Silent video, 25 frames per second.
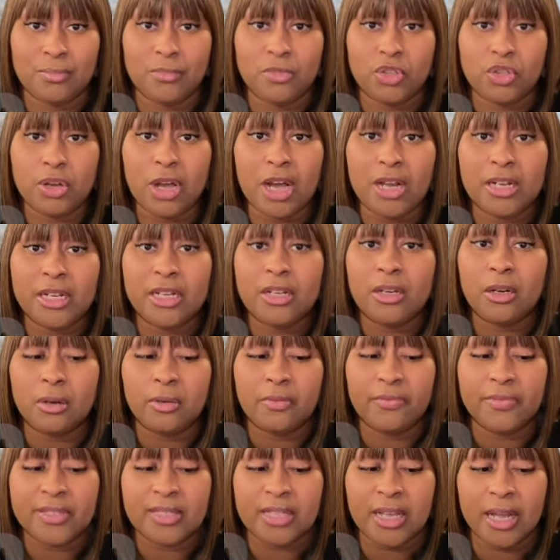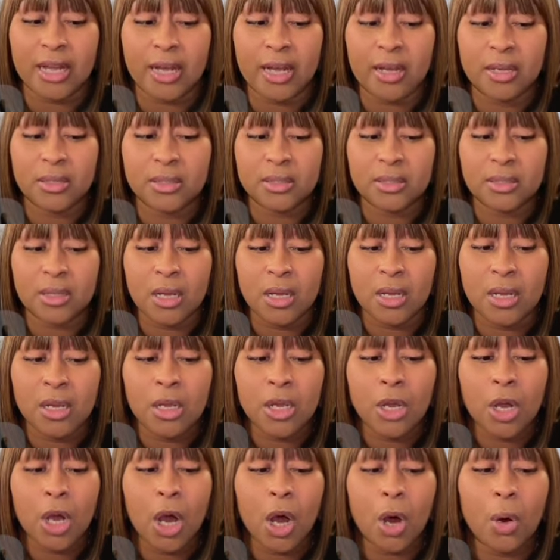Try that on for size.
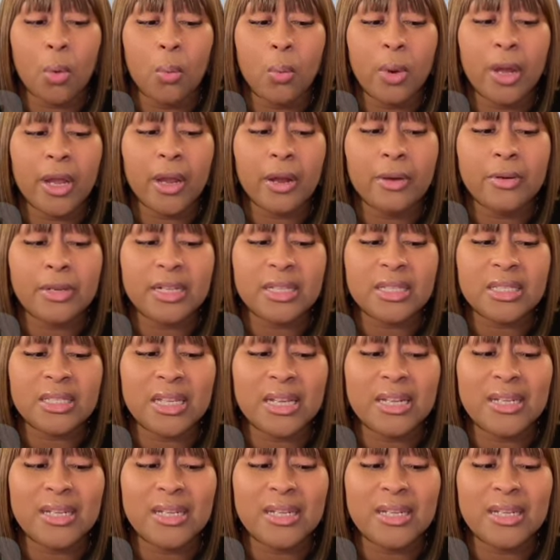Awareness